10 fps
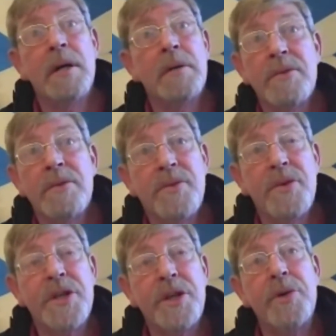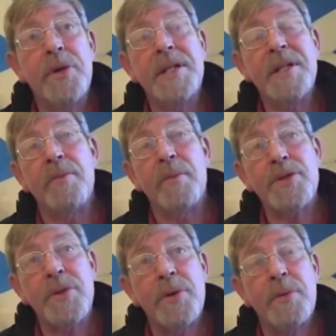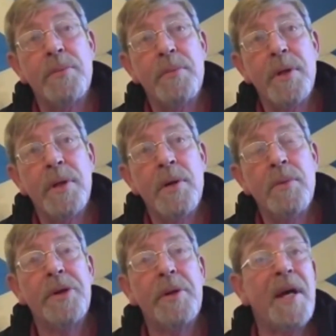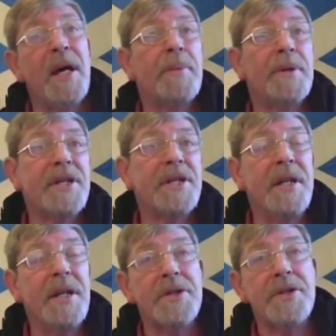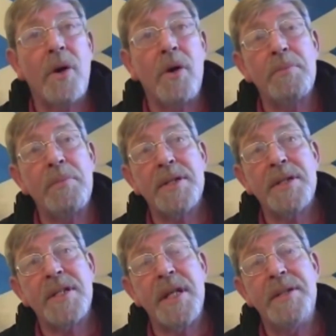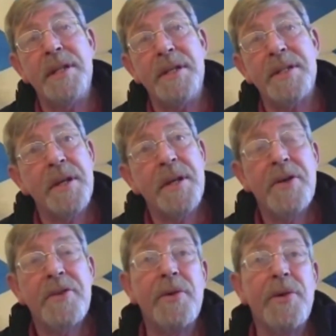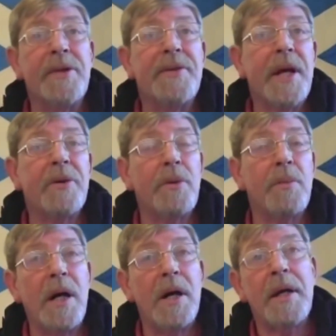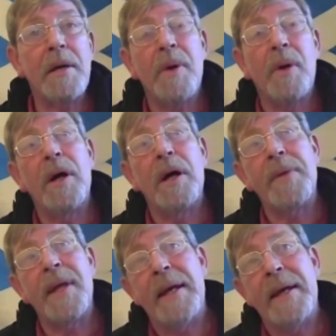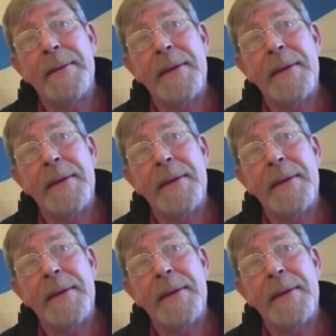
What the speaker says: Food security is even worse now. We're in a better position here in Scotland, but as I said to you, through the internal market built and a